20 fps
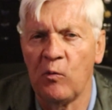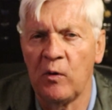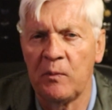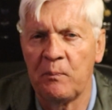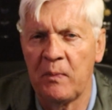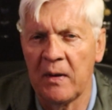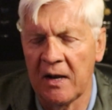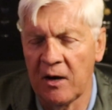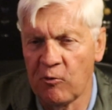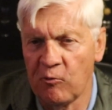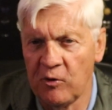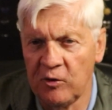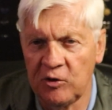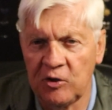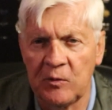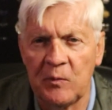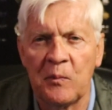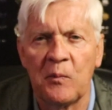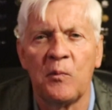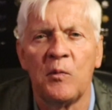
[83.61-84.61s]
with
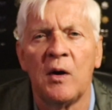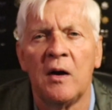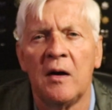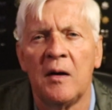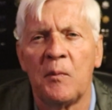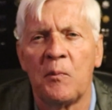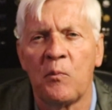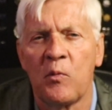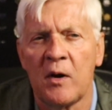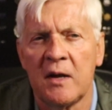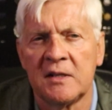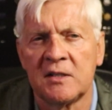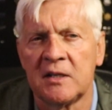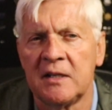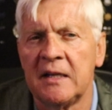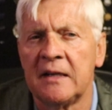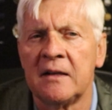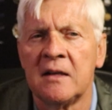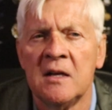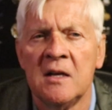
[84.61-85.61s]
Belarusian
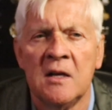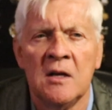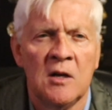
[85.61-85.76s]
President